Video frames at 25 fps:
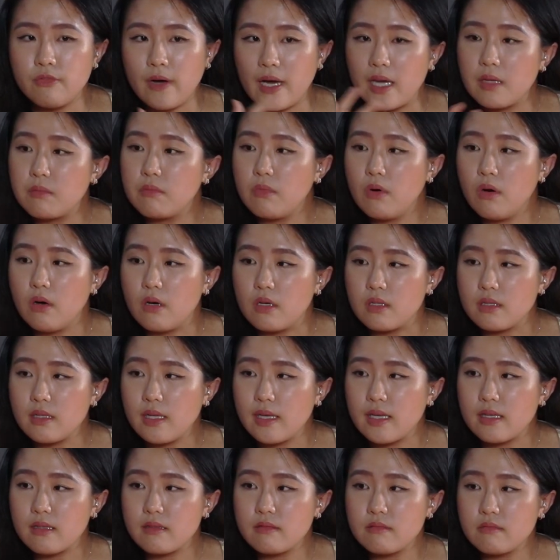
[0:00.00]
find more.
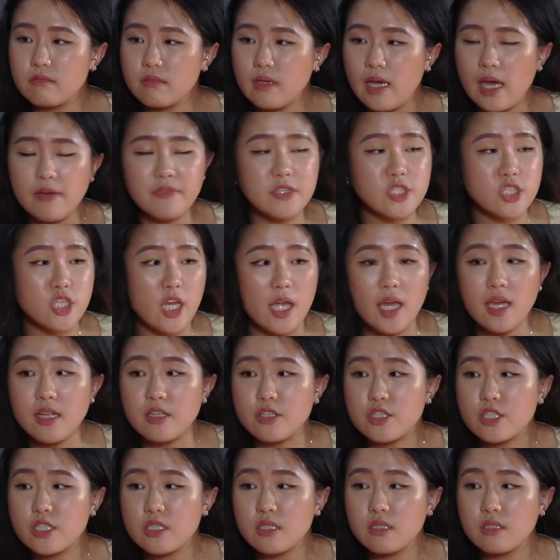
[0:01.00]
Like yeah. have a
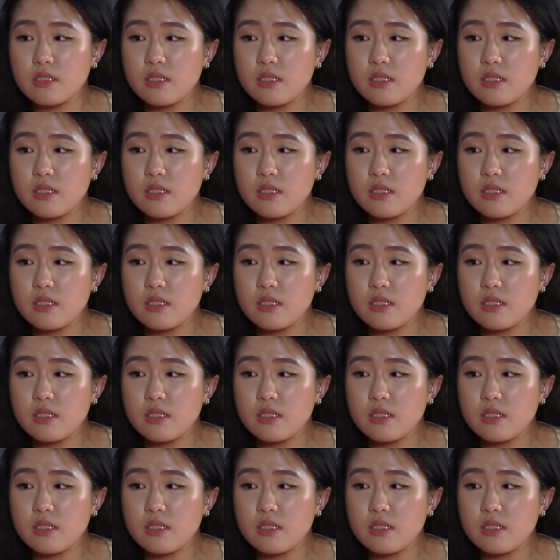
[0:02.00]
change.